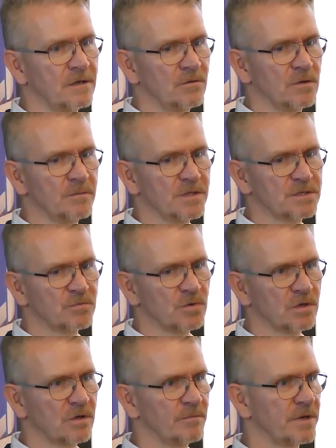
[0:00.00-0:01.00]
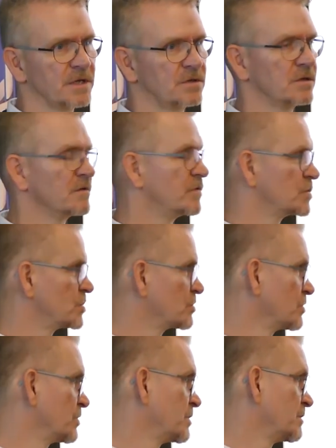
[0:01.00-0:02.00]
will be small compared to the future
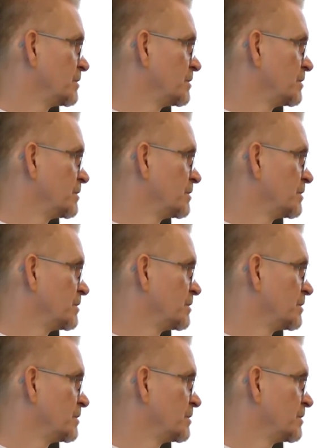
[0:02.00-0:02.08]
growth.